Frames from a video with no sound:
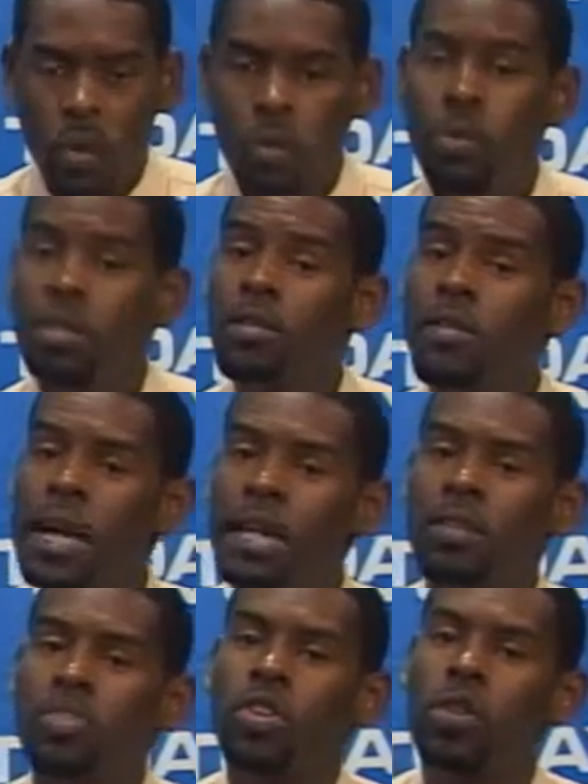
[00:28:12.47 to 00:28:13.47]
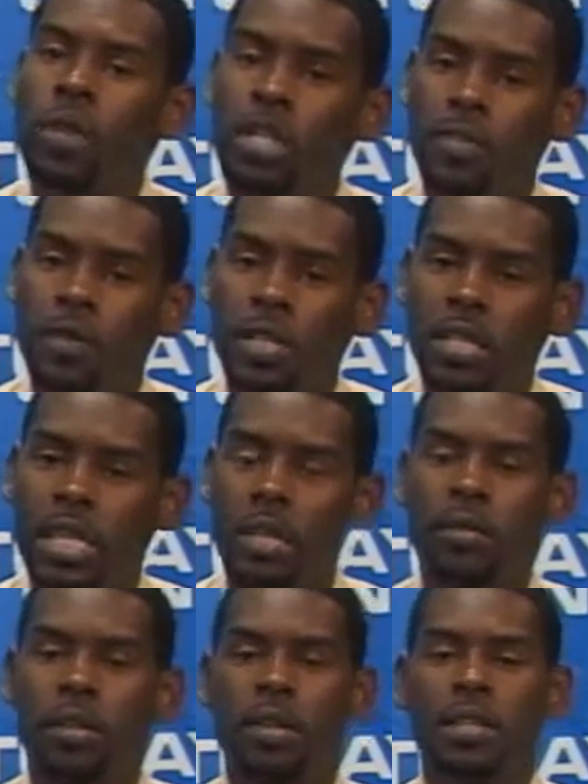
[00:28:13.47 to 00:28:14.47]
I want to thank you so much for
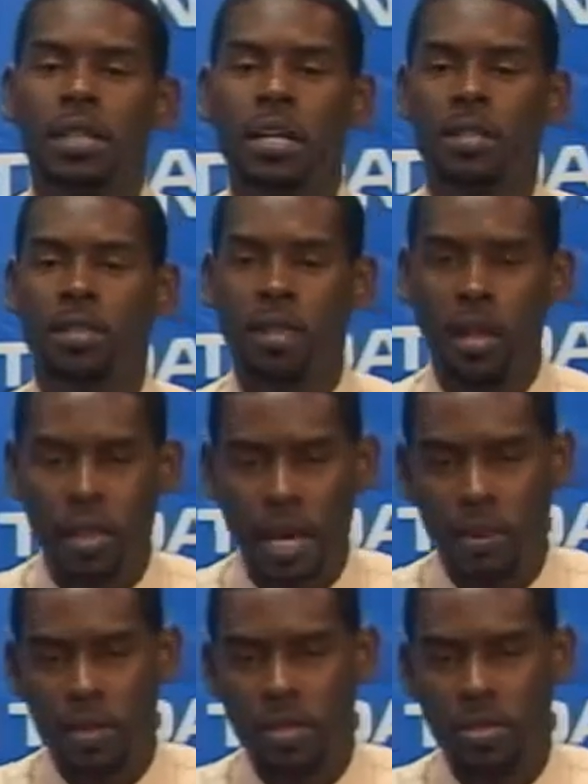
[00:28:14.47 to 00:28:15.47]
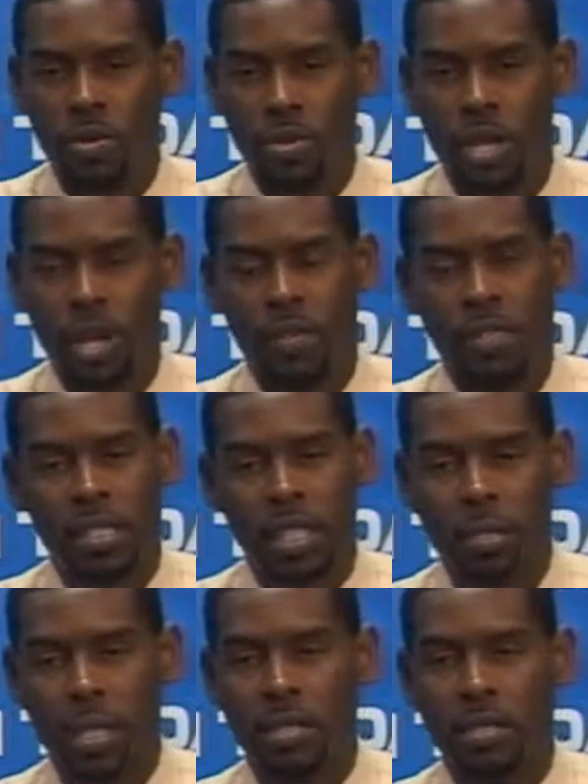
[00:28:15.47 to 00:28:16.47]
staying with us another episode of
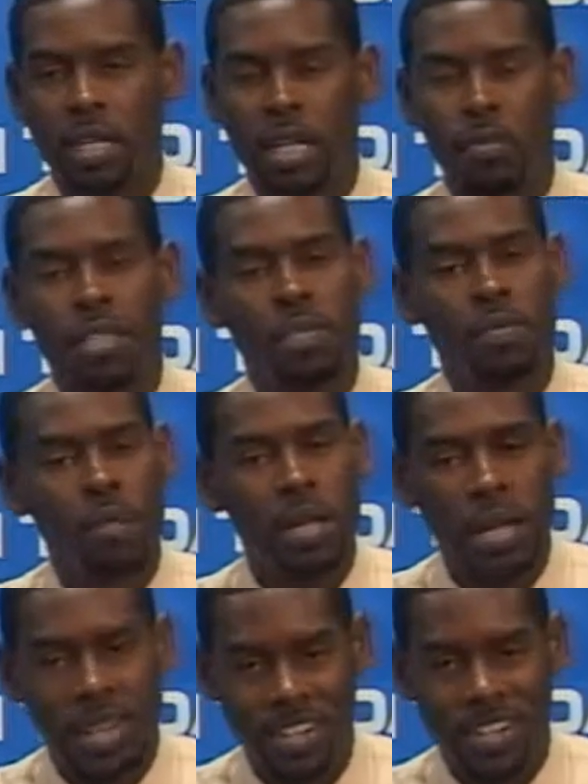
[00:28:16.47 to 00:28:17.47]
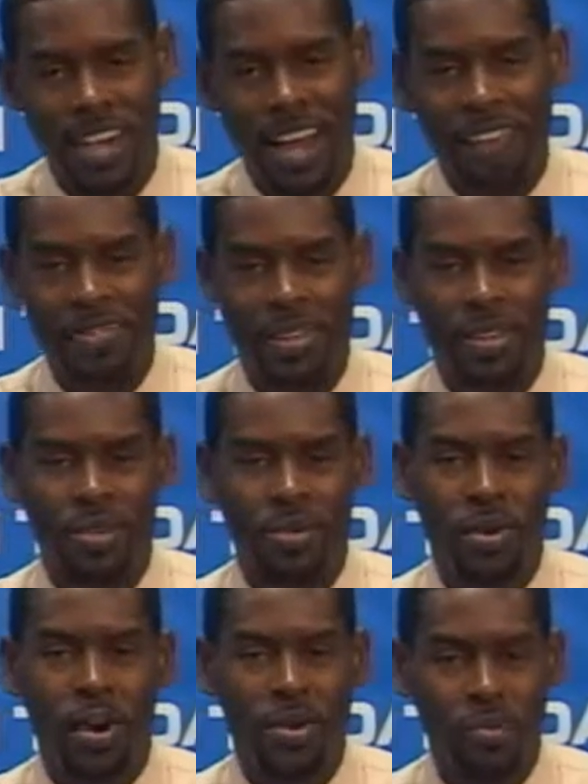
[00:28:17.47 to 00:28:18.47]
CBN today. It was a pleasure having
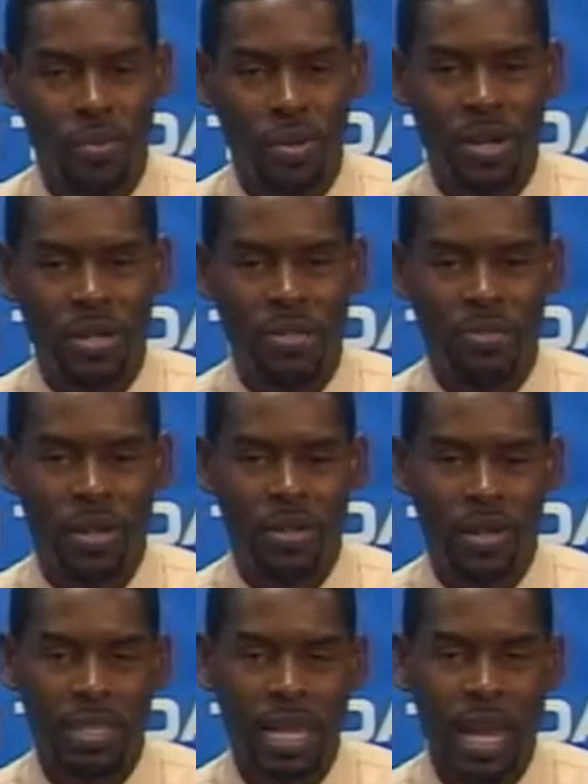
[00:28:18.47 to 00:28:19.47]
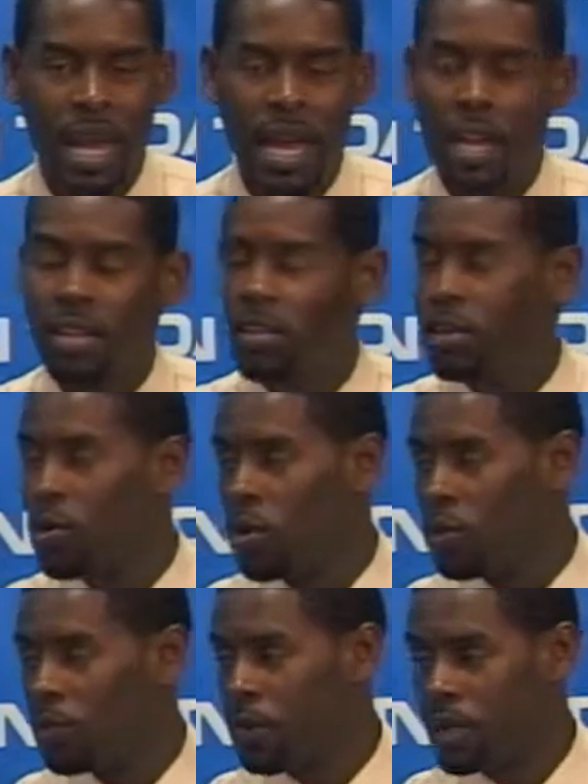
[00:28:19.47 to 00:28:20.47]
you on board with us. And our
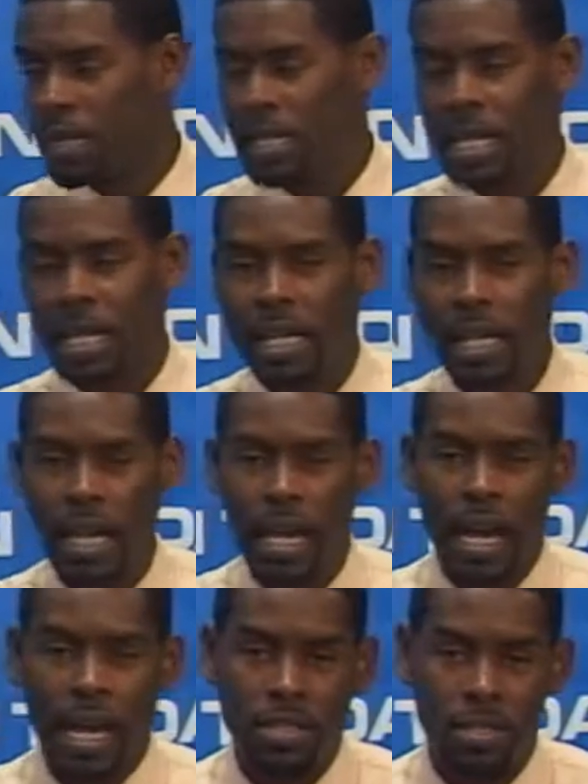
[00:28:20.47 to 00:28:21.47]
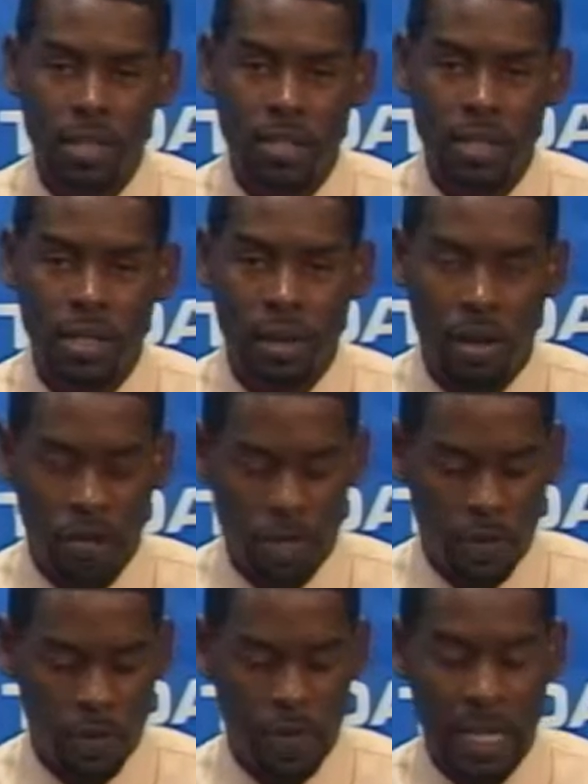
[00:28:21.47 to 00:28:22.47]
quote for the day, as usual,
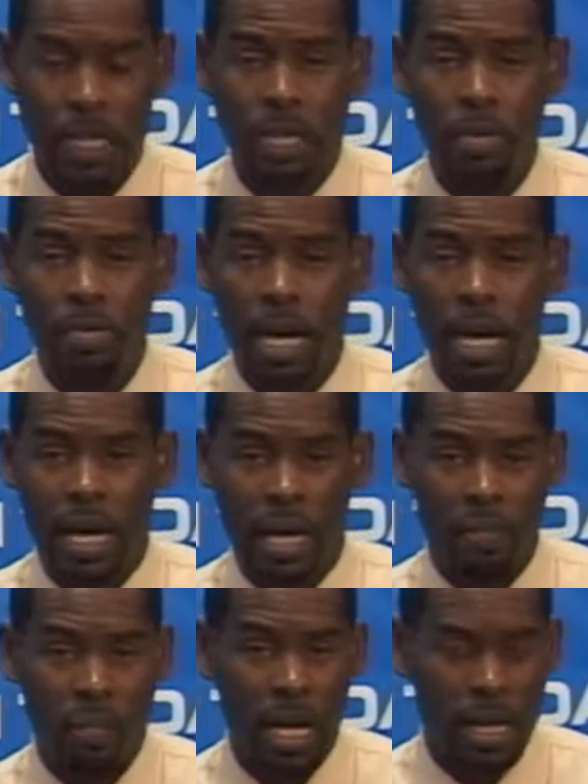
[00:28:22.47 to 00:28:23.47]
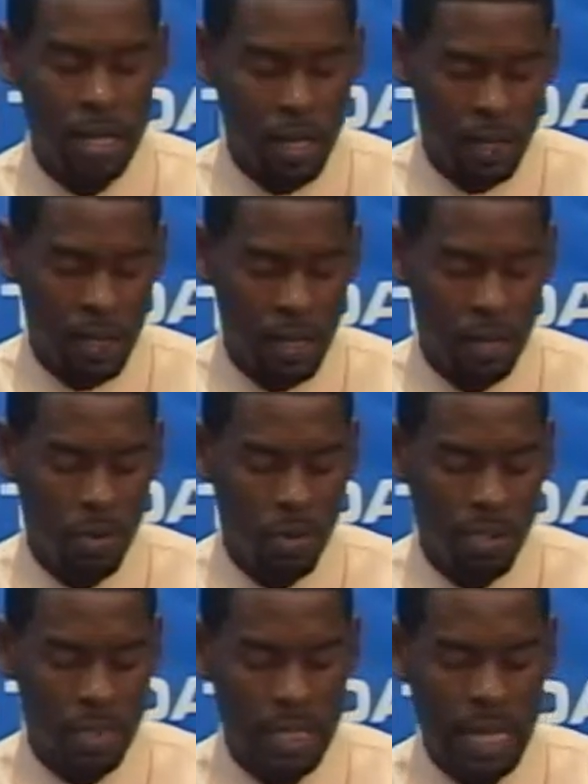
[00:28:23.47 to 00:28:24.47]
always provided by my lovely
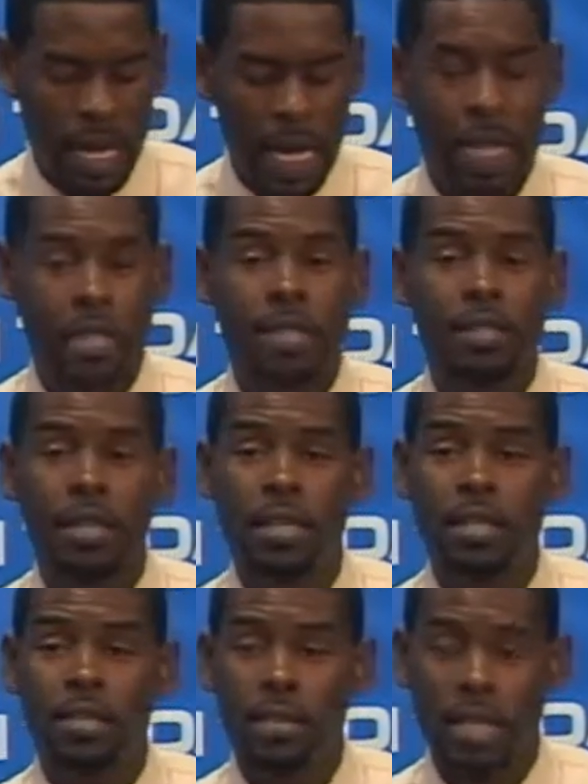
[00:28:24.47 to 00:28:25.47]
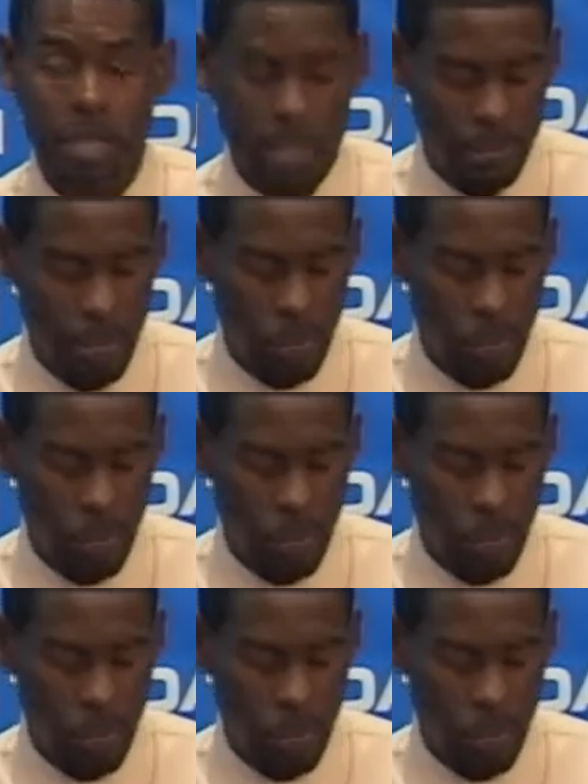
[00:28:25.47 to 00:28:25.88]
host, and it says to us,